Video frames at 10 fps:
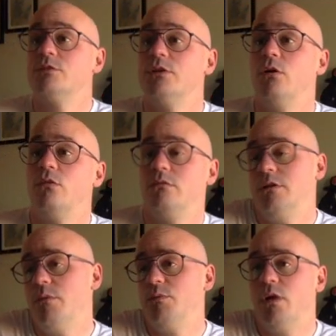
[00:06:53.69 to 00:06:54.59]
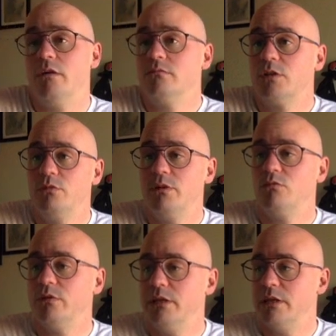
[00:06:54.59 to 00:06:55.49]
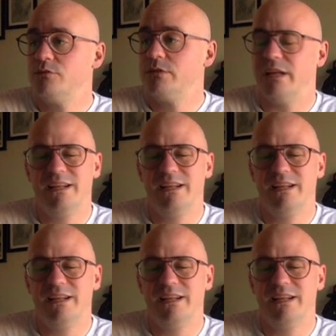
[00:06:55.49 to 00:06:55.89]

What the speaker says: So Deami Brown could be a really interesting.